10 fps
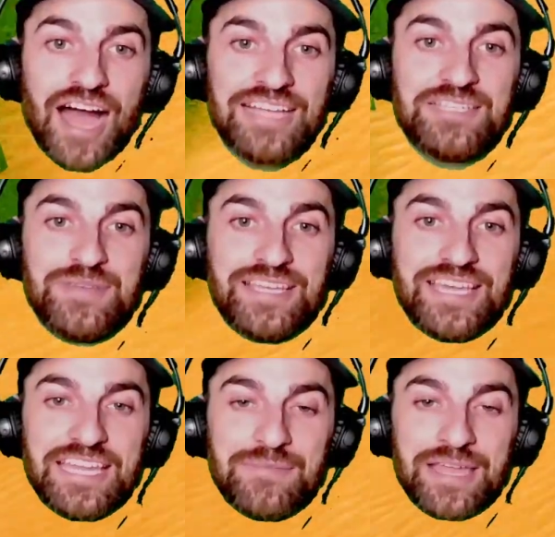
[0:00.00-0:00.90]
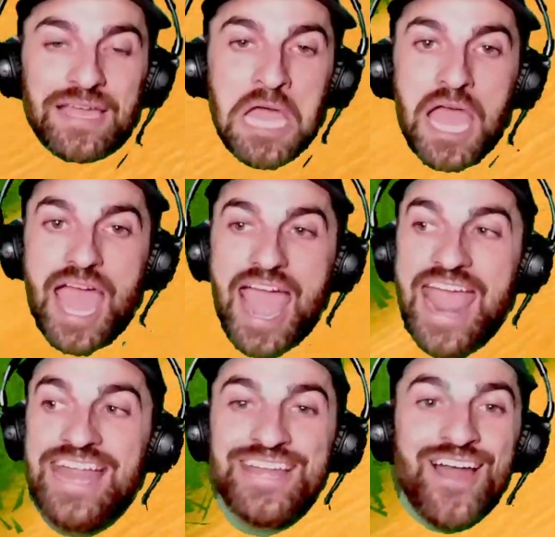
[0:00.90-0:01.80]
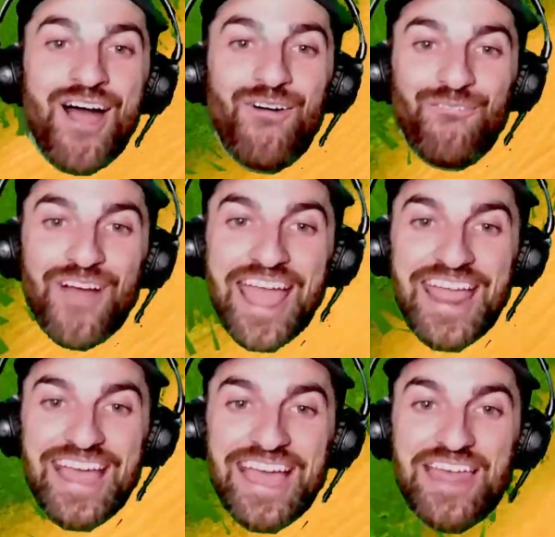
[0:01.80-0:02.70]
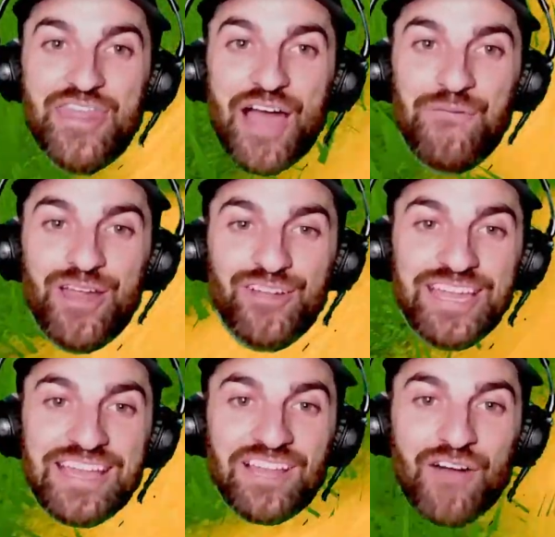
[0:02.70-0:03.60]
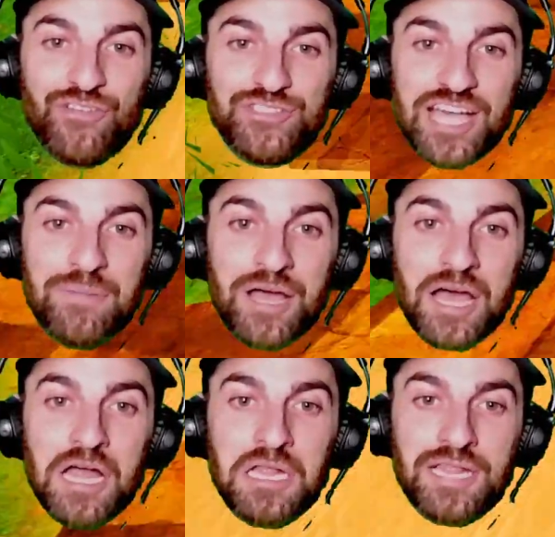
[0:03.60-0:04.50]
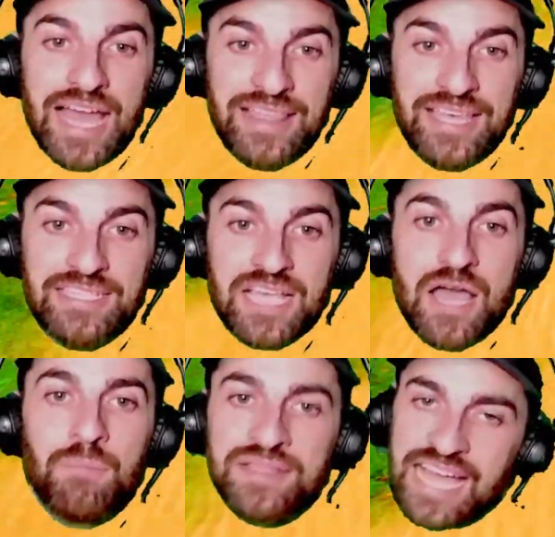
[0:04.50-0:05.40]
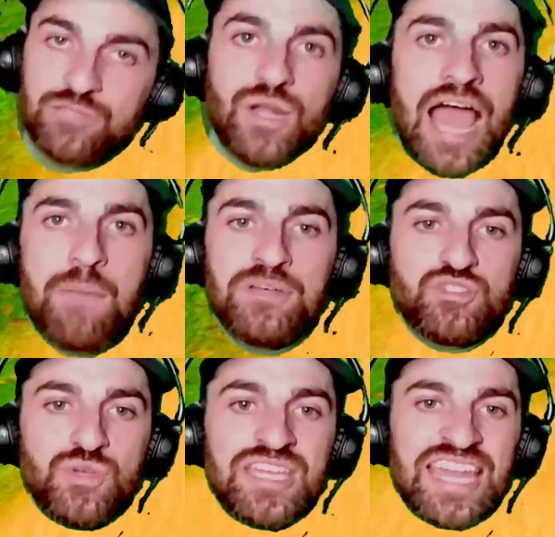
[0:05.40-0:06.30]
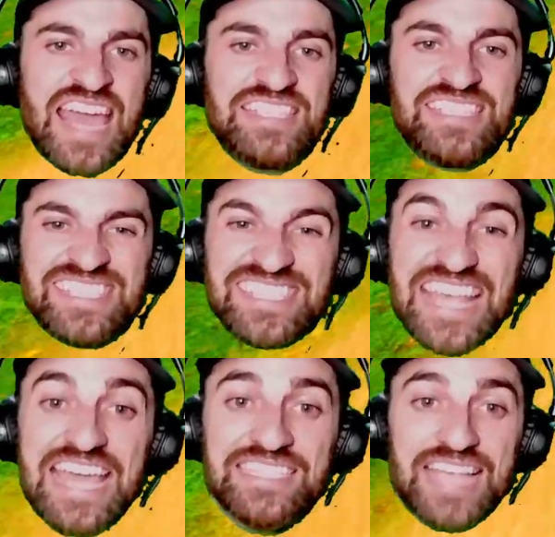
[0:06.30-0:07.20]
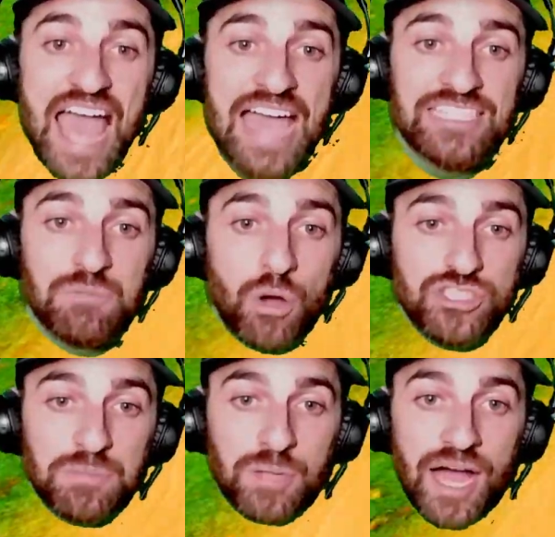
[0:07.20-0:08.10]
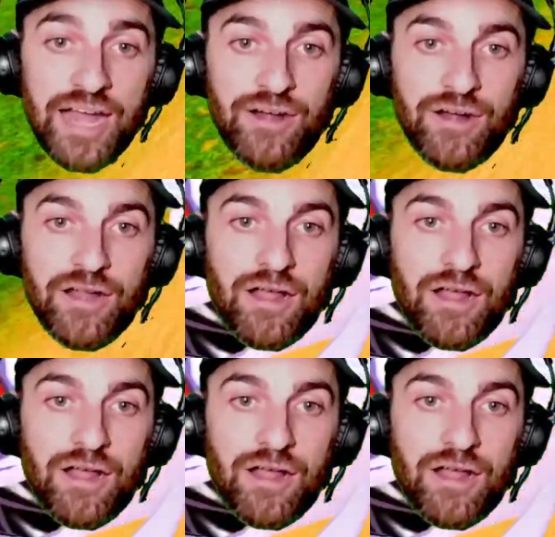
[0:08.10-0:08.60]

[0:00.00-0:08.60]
got to be kidding me. Ain't no way that we are getting levels up like this. But that's what happens when you get a six X multiplier.